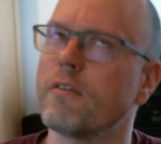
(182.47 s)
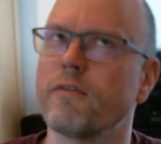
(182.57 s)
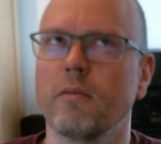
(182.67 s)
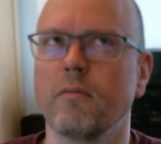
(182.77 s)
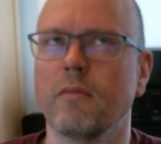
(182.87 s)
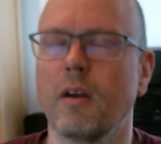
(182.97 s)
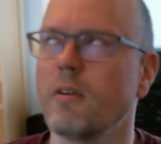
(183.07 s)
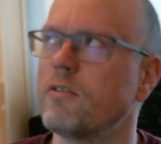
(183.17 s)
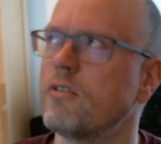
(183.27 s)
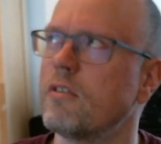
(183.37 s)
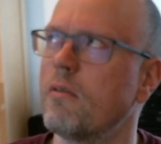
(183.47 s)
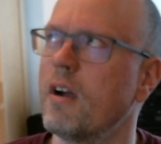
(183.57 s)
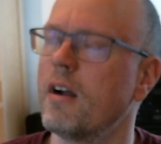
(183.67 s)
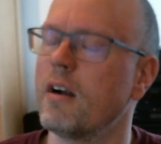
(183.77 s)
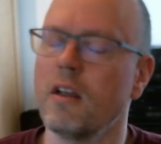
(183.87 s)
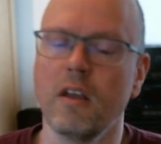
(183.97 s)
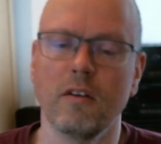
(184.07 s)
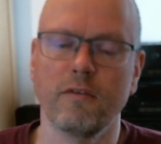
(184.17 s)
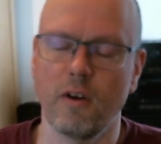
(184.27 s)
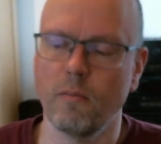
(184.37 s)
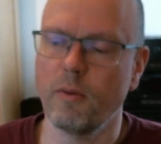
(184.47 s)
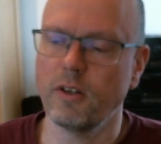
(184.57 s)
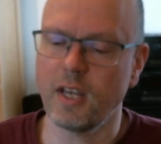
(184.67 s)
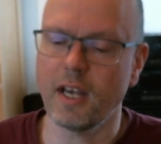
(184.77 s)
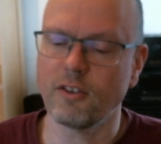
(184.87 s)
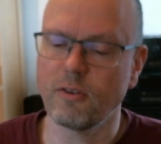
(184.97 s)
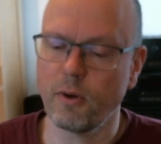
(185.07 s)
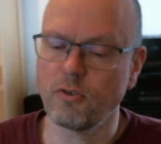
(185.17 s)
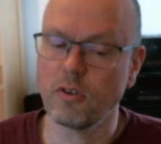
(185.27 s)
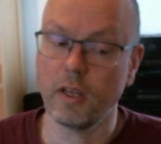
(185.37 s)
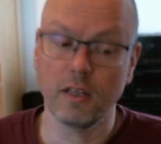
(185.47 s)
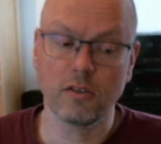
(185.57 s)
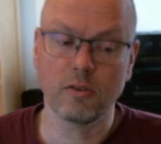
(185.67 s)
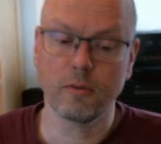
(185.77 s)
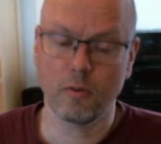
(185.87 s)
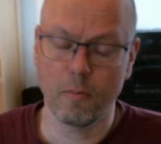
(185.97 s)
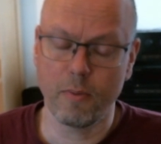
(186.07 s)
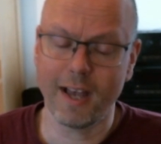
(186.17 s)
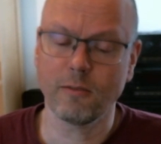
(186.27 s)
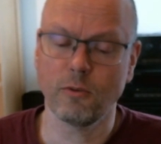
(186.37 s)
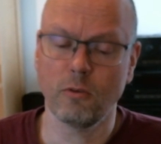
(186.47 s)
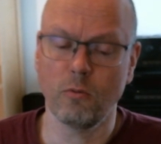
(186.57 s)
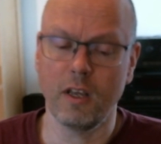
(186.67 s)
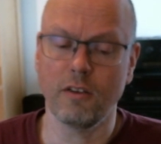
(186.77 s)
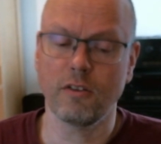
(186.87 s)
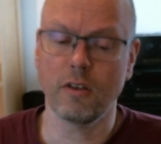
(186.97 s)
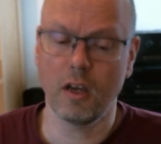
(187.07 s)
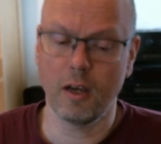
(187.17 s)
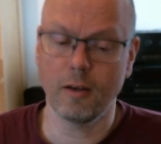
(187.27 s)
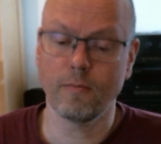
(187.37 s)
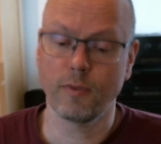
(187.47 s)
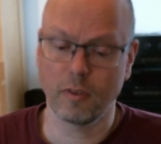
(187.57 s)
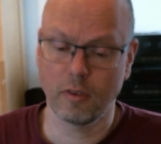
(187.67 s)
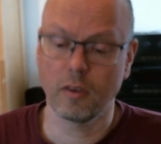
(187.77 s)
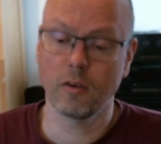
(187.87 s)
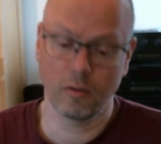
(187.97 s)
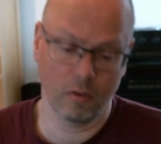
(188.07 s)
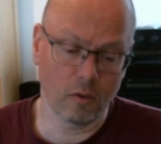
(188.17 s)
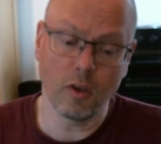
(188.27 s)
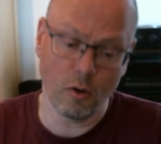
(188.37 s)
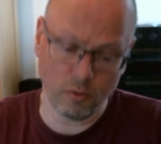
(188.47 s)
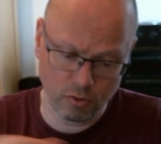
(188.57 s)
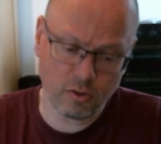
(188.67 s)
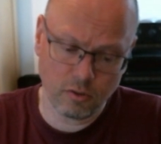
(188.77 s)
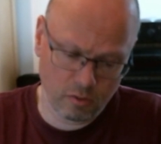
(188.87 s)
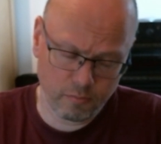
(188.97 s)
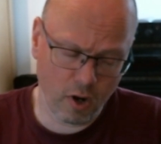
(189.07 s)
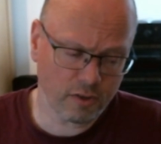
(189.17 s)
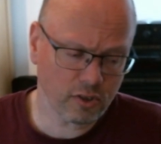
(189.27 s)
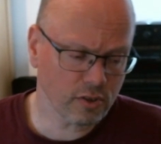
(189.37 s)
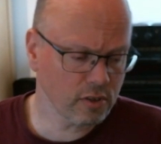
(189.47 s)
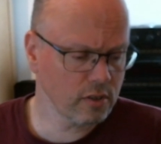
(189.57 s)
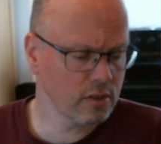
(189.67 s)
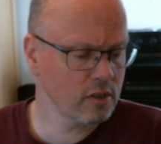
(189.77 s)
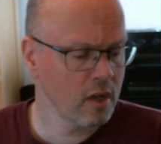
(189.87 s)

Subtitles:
from, I'm not sure where from, but yeah, supposedly it's compatible with those processors,